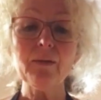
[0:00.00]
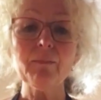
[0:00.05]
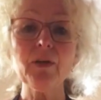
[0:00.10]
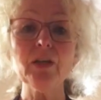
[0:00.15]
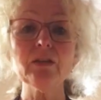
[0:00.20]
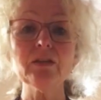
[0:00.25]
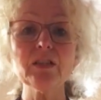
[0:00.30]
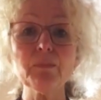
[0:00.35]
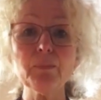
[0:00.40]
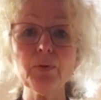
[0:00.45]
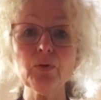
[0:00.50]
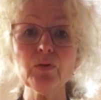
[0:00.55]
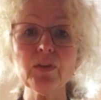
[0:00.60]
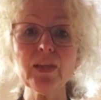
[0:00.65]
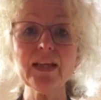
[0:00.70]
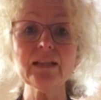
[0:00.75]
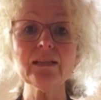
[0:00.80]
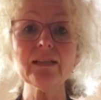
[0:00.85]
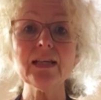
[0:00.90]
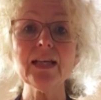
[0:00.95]
I'm going to put
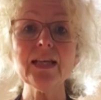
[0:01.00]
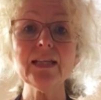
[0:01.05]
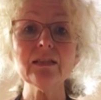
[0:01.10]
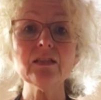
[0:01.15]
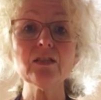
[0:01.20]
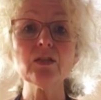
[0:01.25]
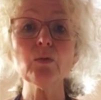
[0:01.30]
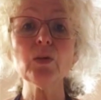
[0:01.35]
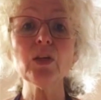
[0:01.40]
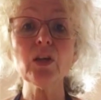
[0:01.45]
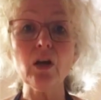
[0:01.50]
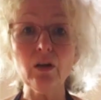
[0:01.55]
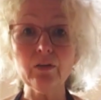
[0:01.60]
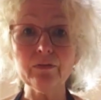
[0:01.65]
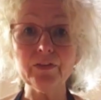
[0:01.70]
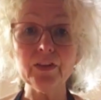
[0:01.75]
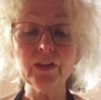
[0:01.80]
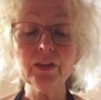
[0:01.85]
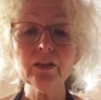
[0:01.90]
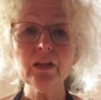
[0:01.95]
that into an
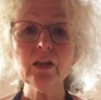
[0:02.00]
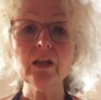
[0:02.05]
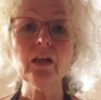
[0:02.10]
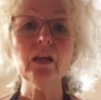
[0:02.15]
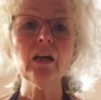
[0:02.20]
oven